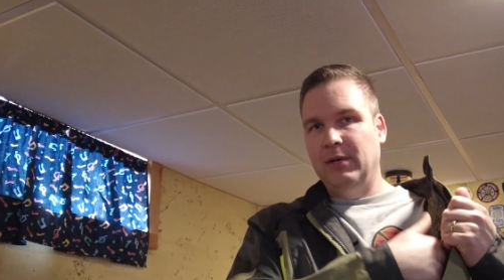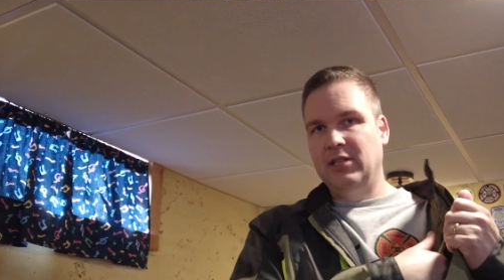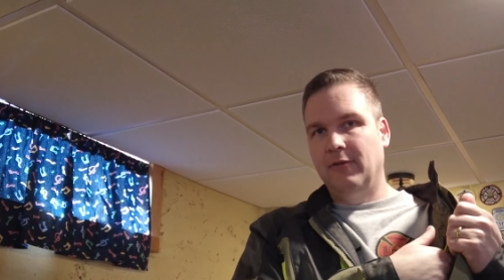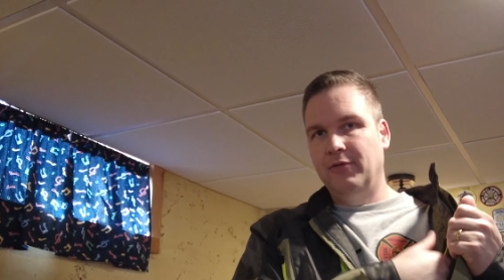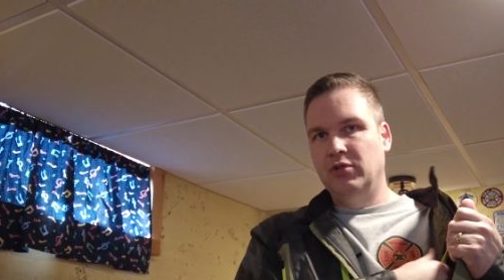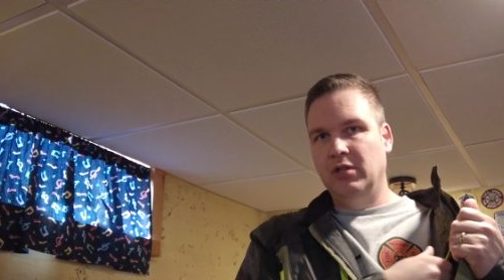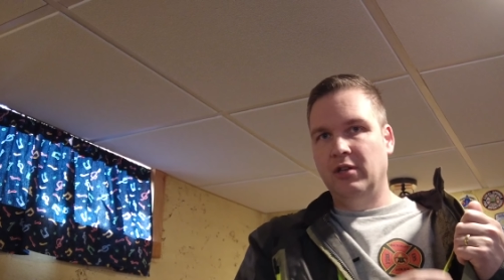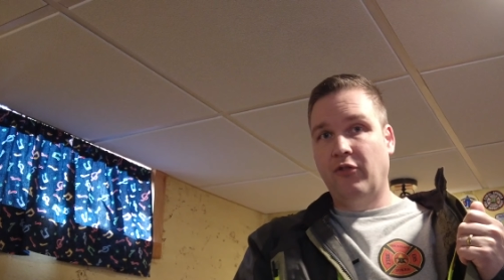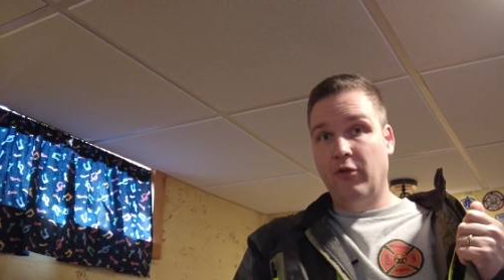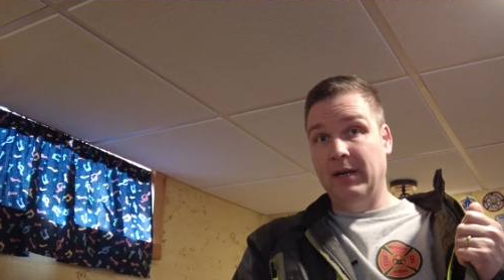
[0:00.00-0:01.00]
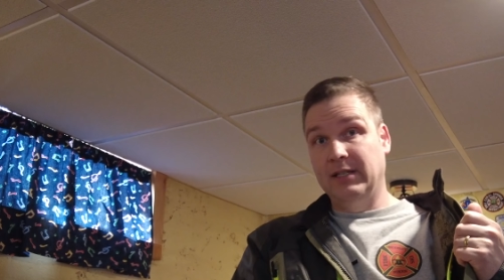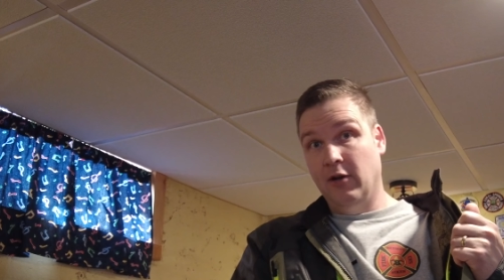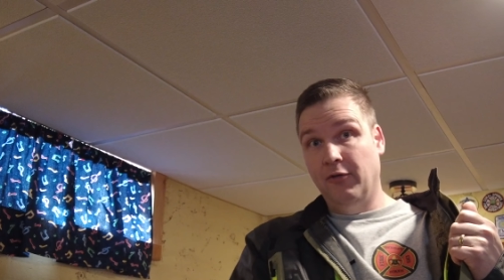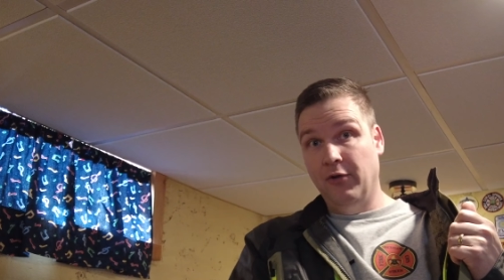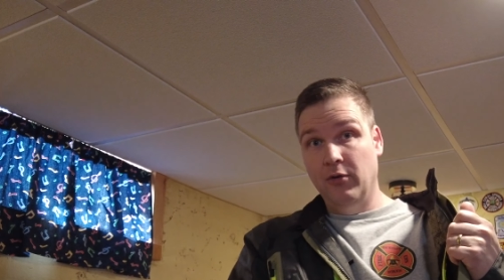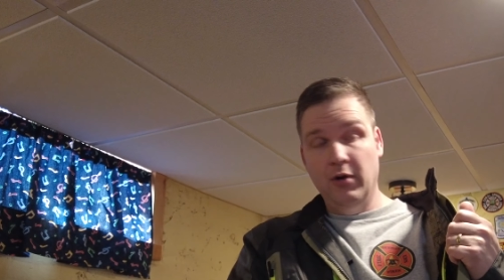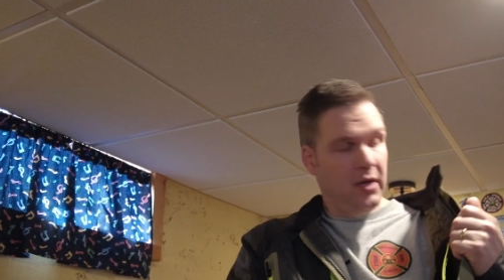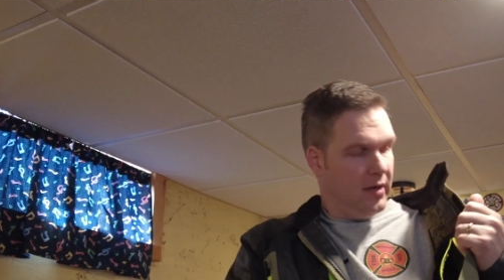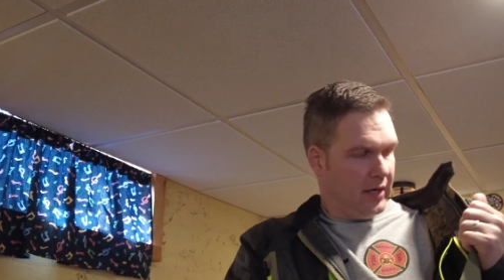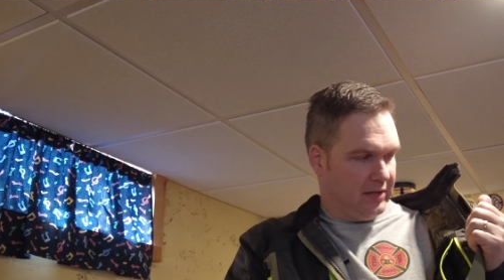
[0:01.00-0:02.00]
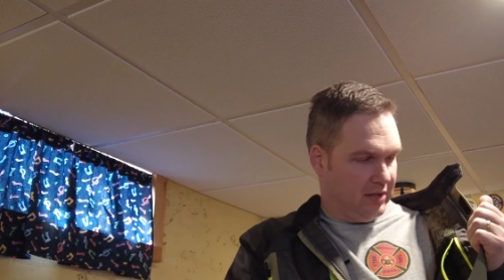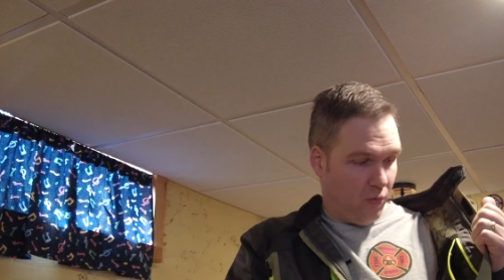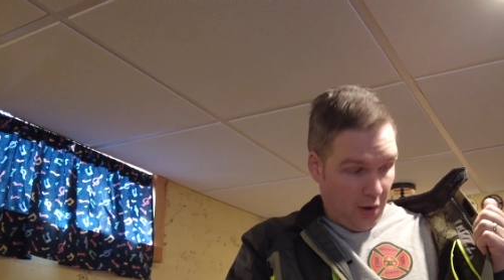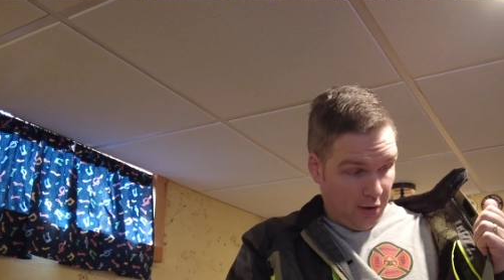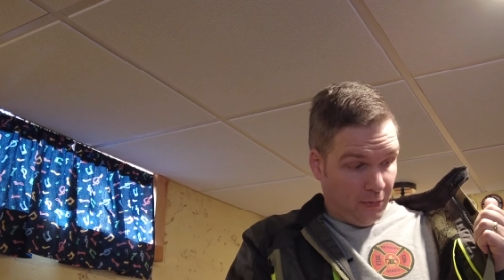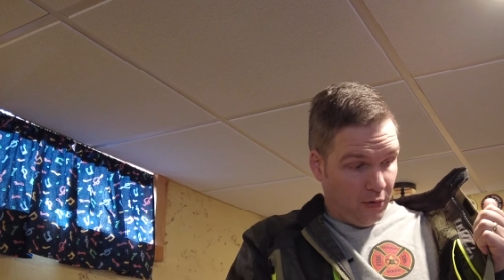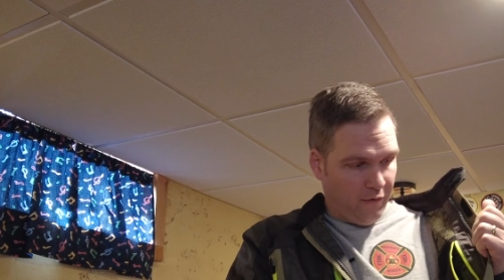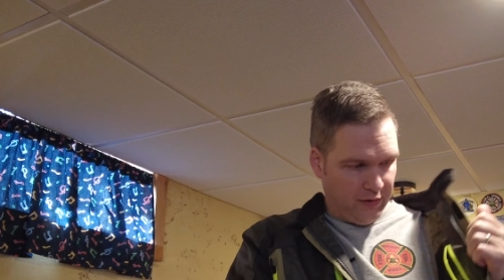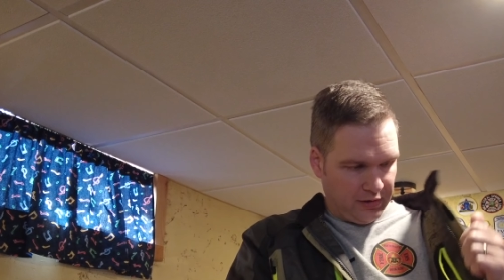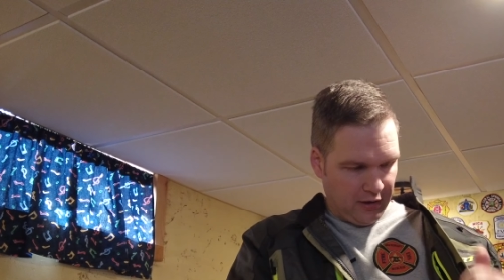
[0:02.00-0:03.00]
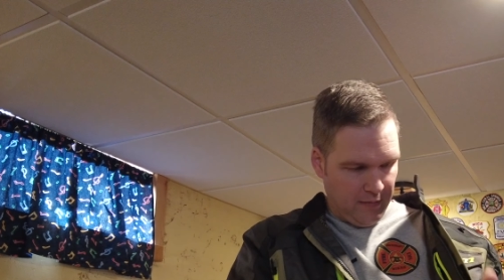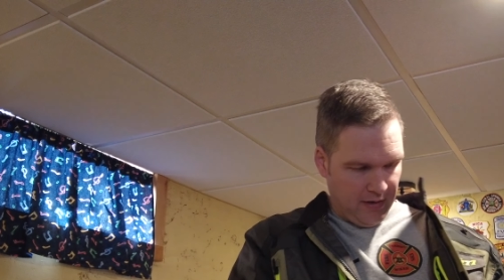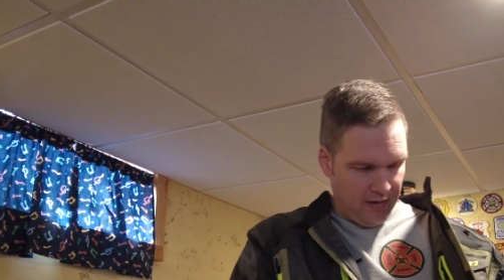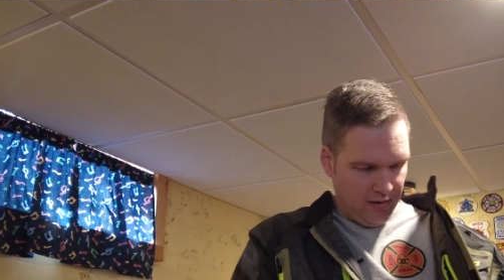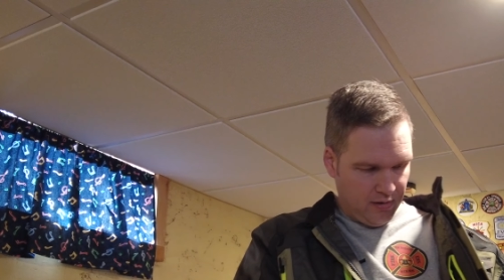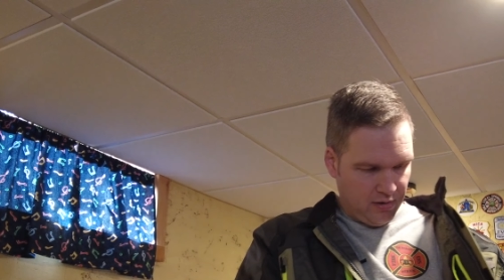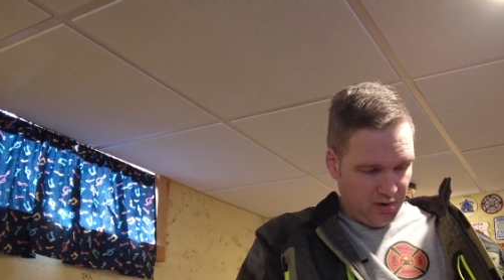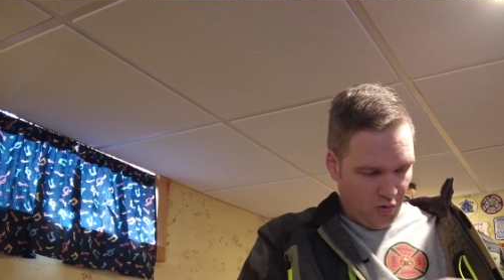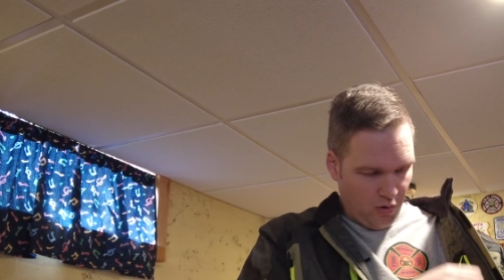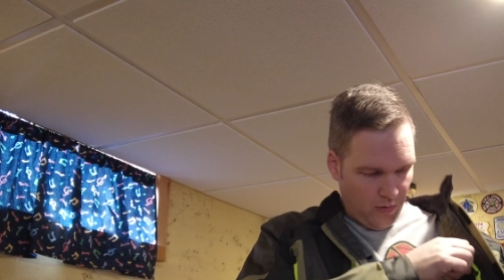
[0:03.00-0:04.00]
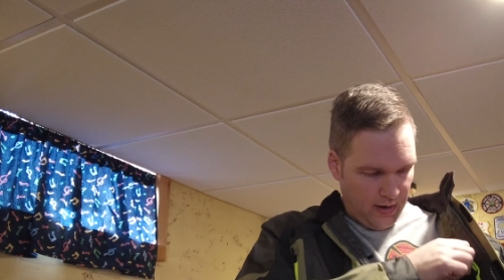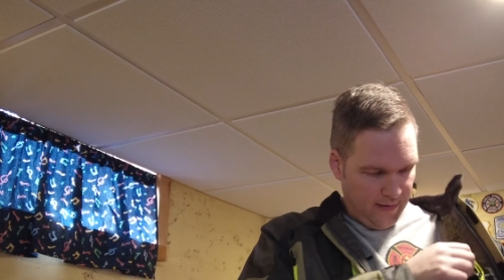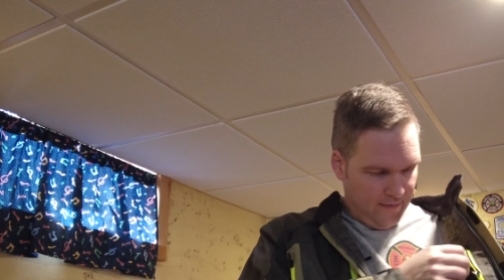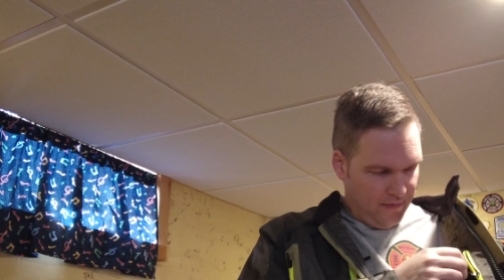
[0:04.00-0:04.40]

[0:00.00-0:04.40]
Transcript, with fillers: myself using this for my cell phone because it's waterproof and it's going to be stored away.